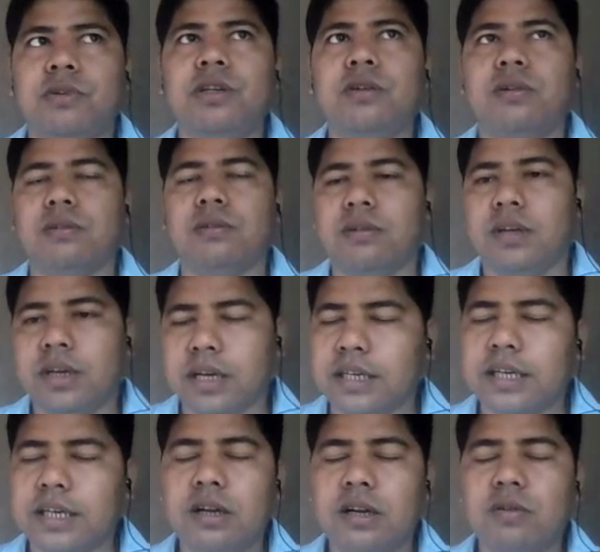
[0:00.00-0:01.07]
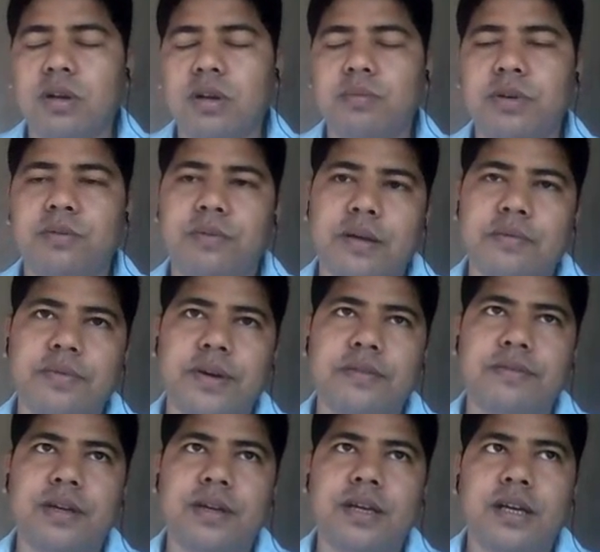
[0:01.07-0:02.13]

window at around 1.55